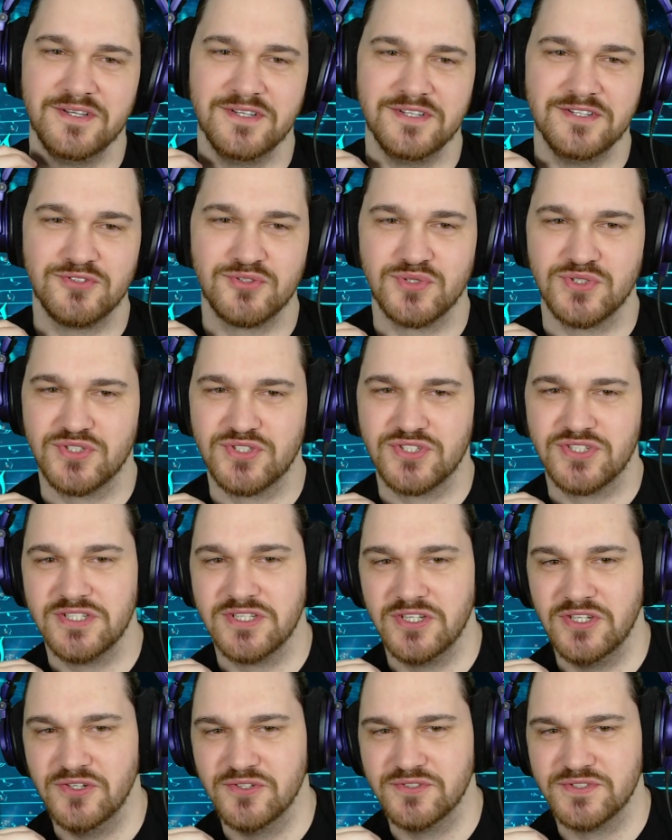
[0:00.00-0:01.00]

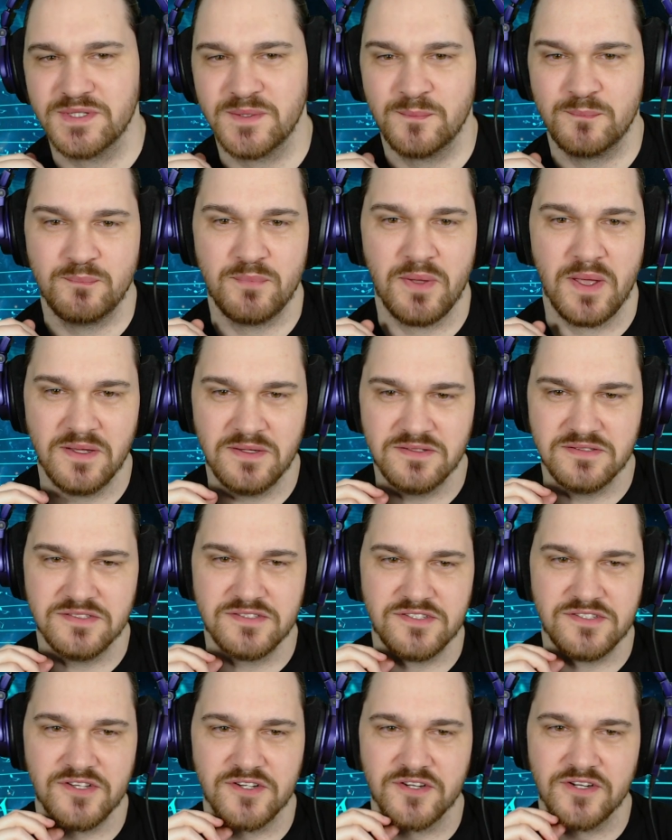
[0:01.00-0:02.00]
interesting using
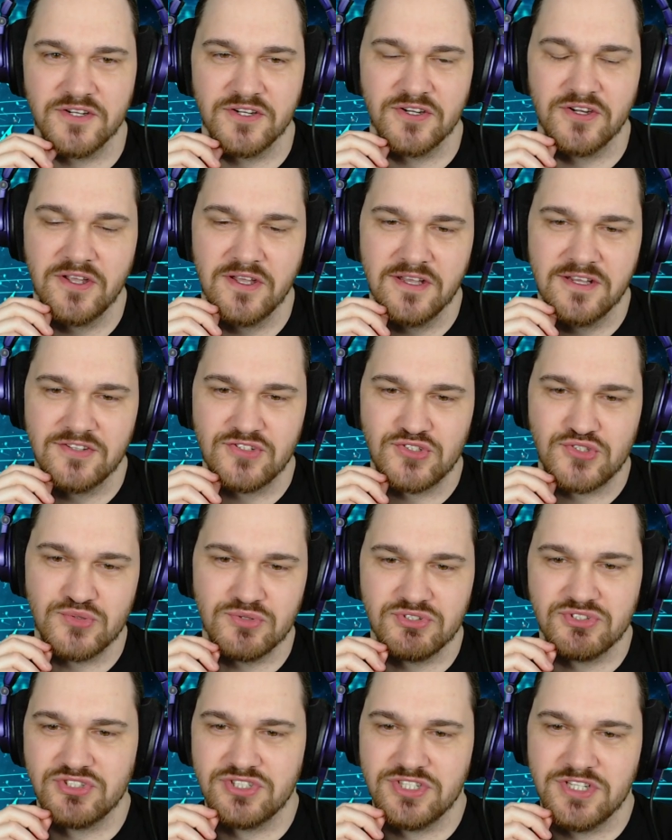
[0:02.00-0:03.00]
bends here
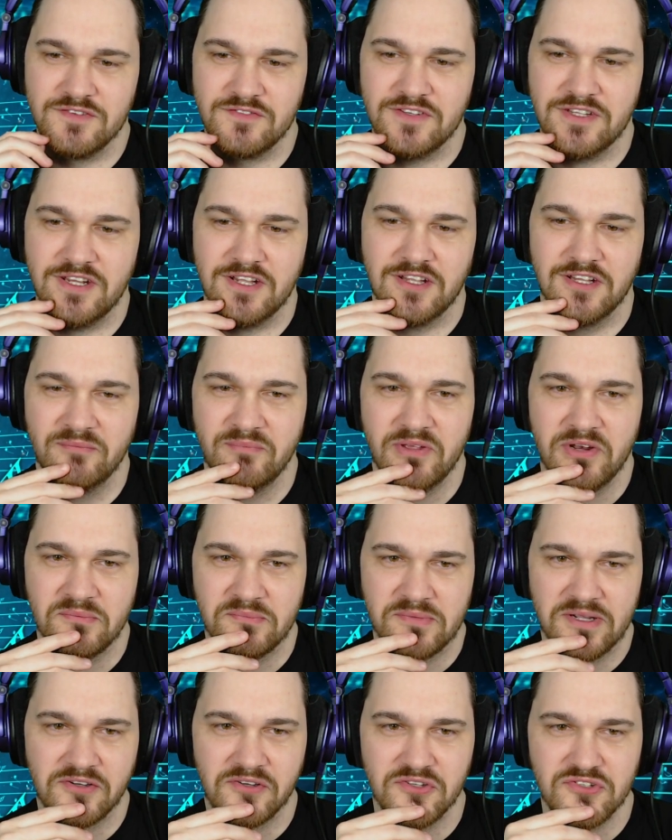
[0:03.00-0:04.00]
to achieve an element of
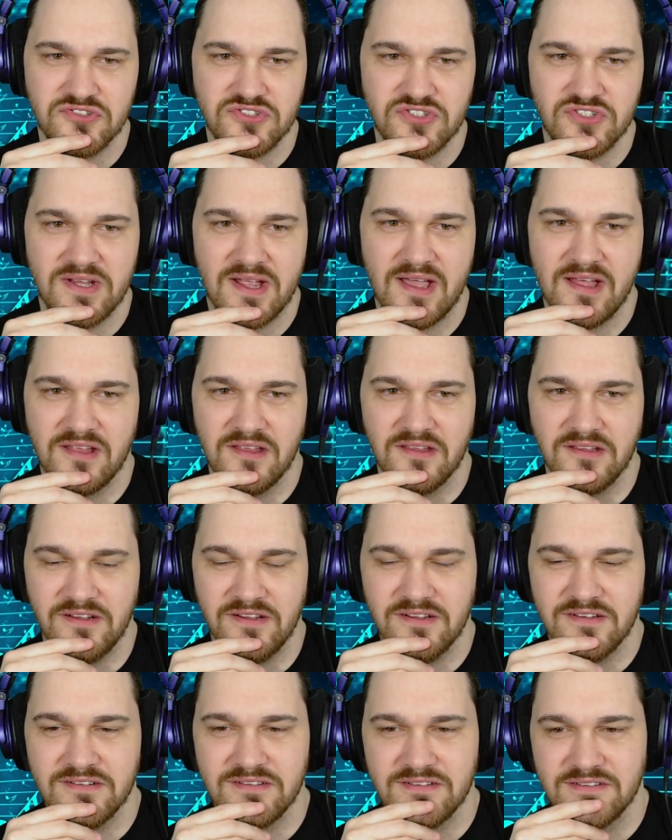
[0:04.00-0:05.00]

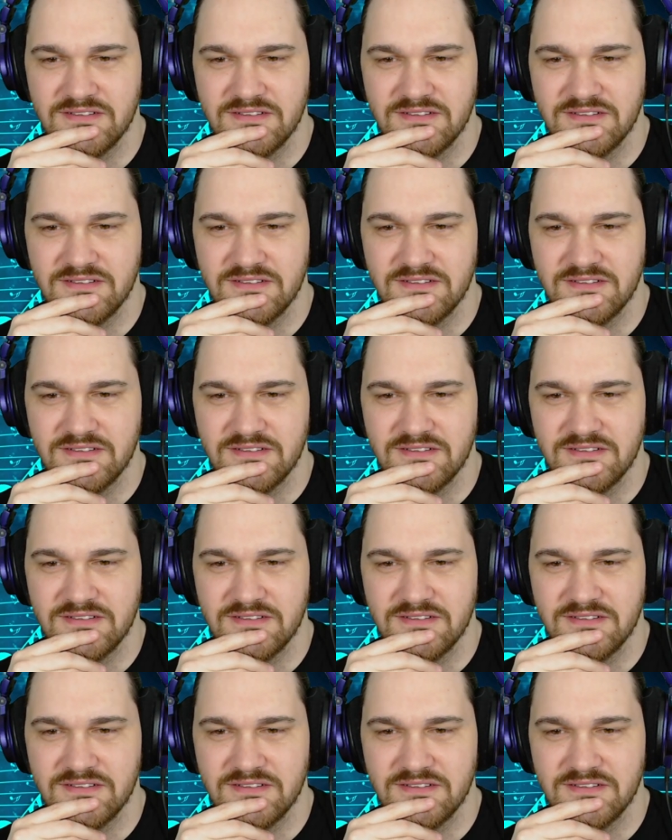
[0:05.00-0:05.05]
microtonality.